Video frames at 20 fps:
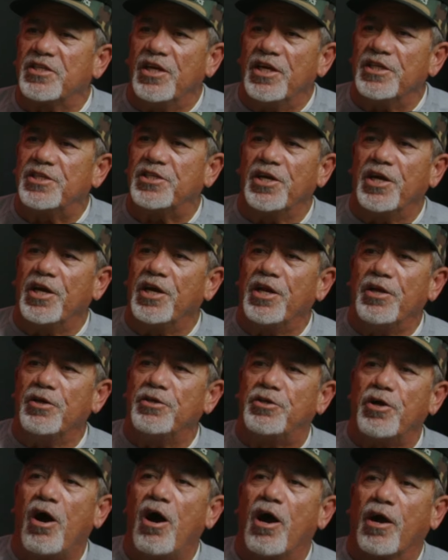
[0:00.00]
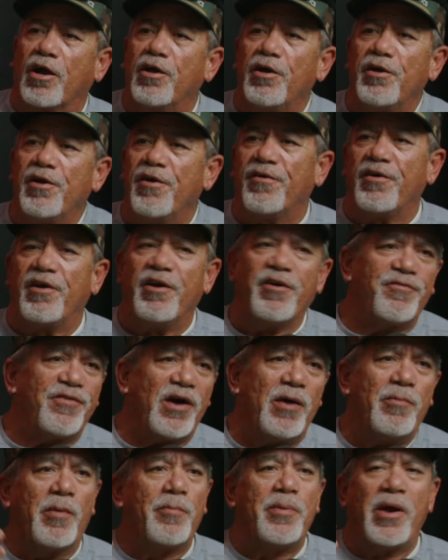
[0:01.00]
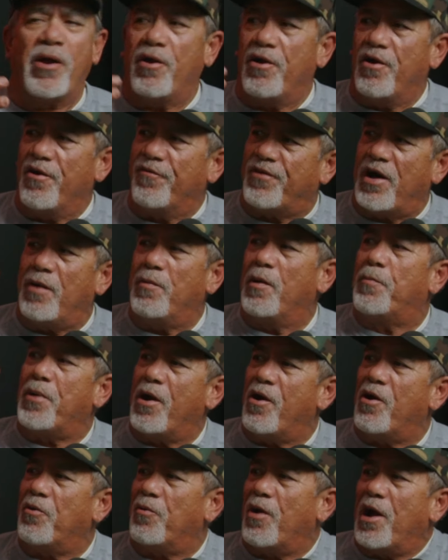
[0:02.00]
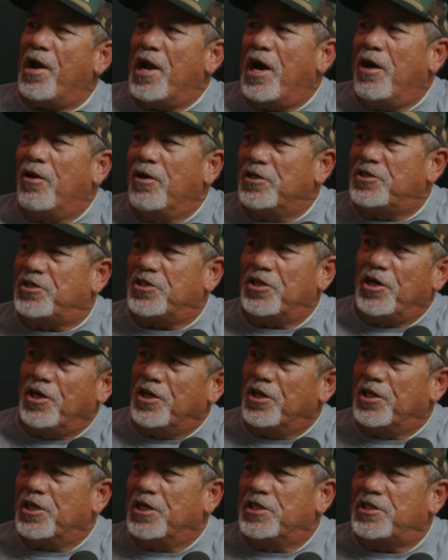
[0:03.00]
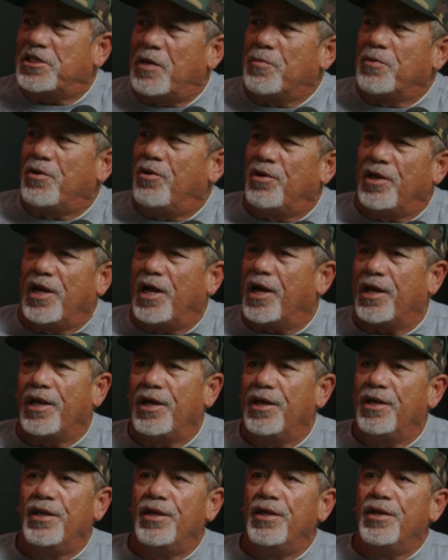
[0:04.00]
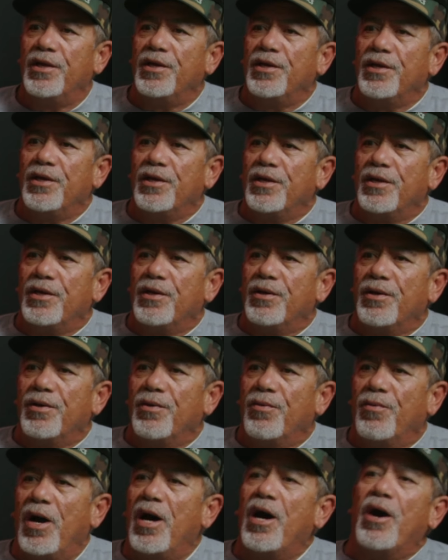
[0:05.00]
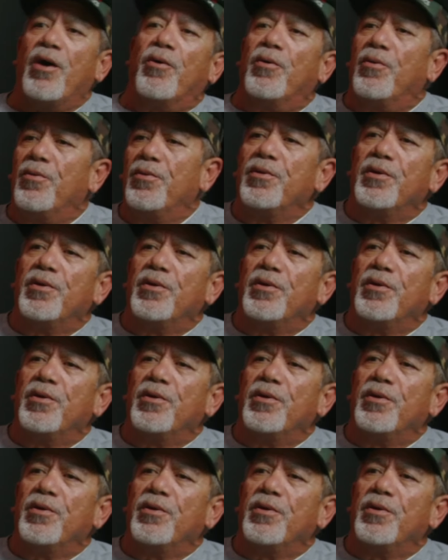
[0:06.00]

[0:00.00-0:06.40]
just listening to you talk. If I'm a parent right now listening to this, I'm going like, wow.